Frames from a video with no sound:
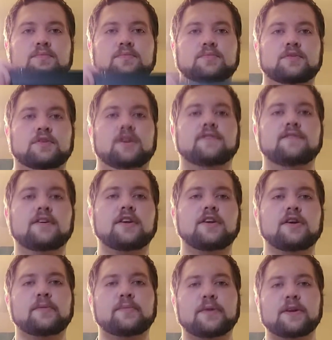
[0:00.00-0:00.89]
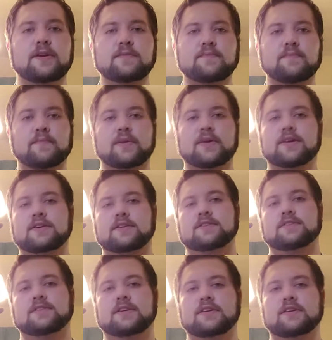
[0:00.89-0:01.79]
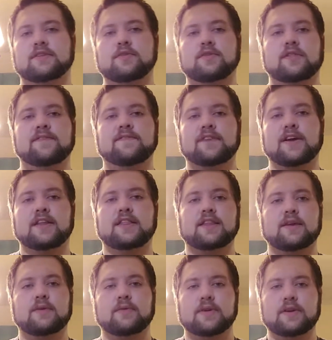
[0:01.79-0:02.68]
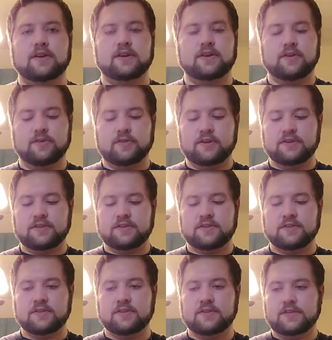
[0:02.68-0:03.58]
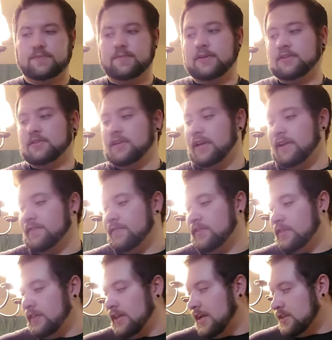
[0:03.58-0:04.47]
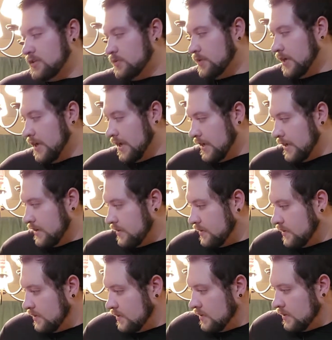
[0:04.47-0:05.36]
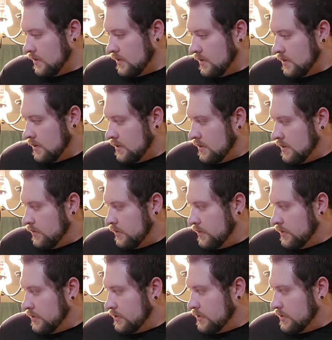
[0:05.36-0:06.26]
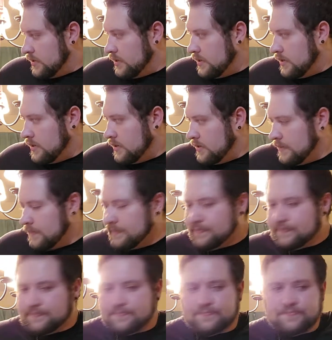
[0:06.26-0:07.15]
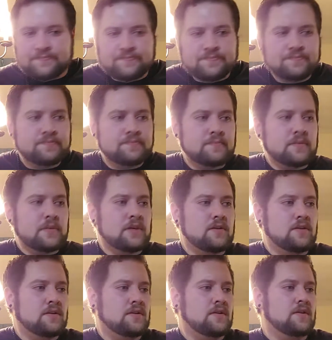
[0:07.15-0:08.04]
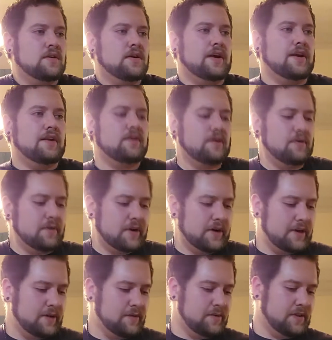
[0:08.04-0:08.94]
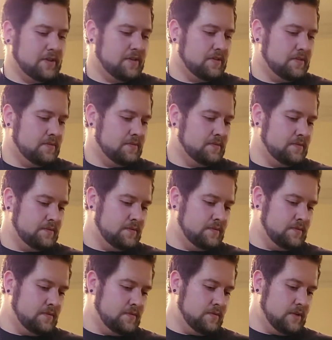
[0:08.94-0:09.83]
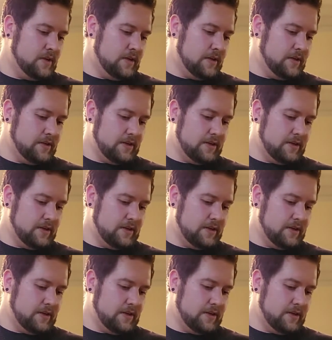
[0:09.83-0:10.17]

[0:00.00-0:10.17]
so I've already opened it because I totally forgot that I wanted to do this, especially after the last one I had, which, um, I don't know what I did with. I